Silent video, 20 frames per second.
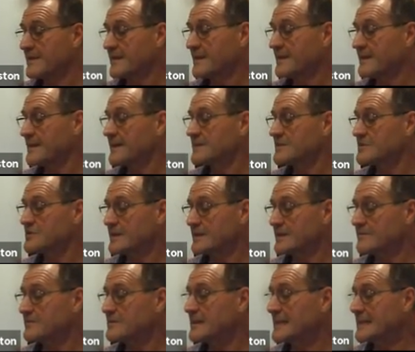They are
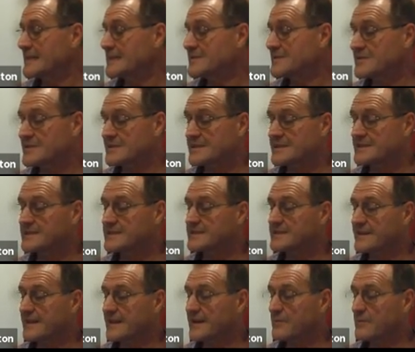genuinely
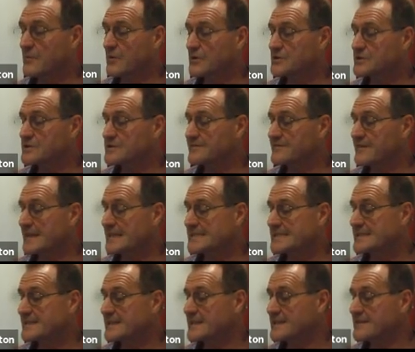interested, and they watch in
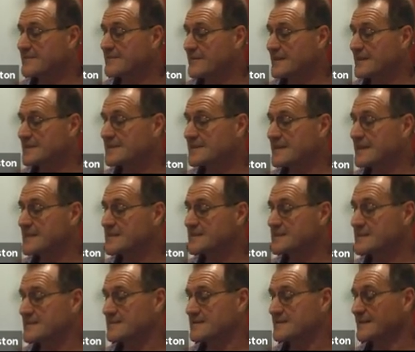
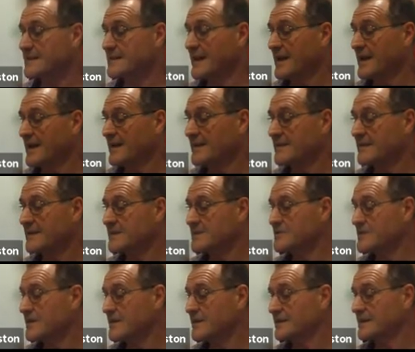fascination. And I
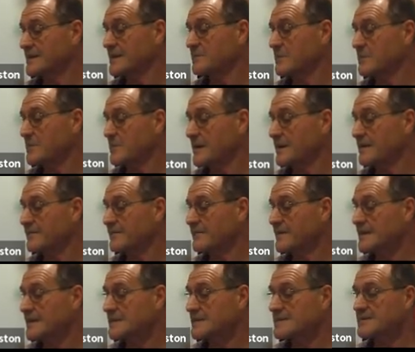try to keep a brave
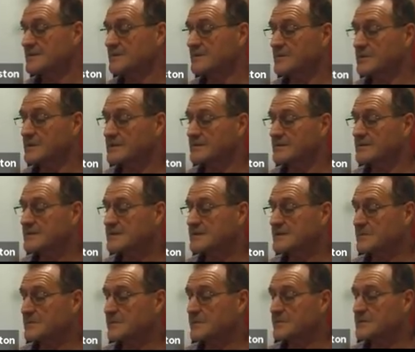face, not wanting
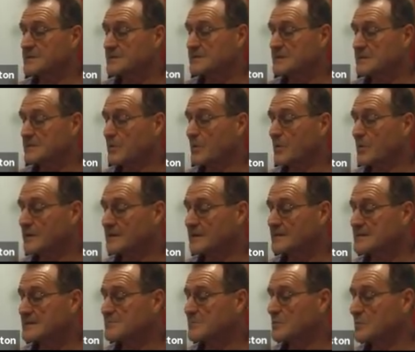to
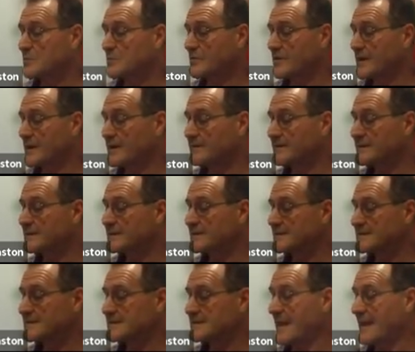disappoint the small crowd that
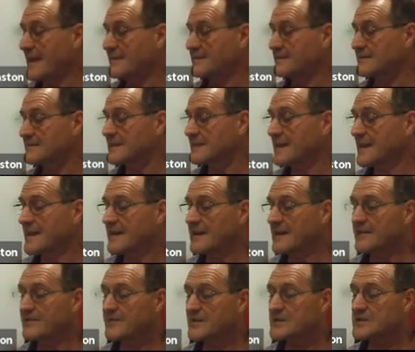has gathered.
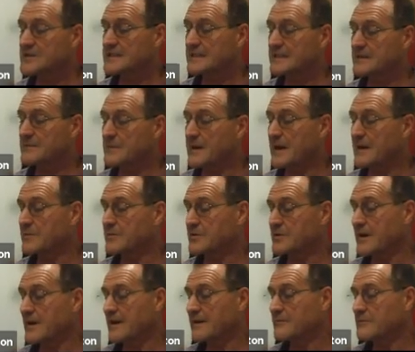Eventually, the barber
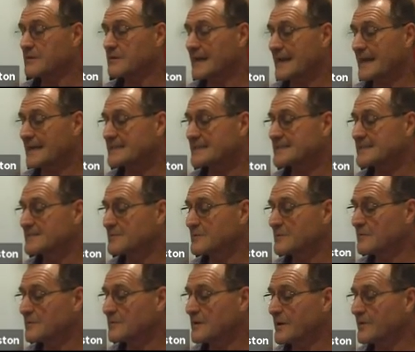and I relax
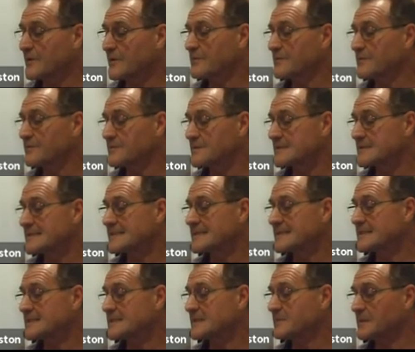into a flow of this
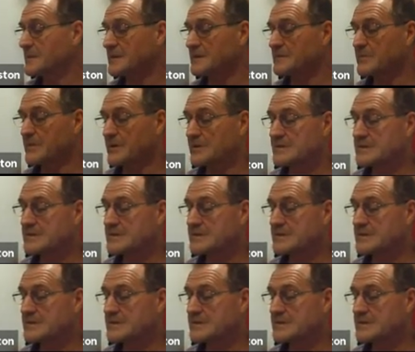60-minute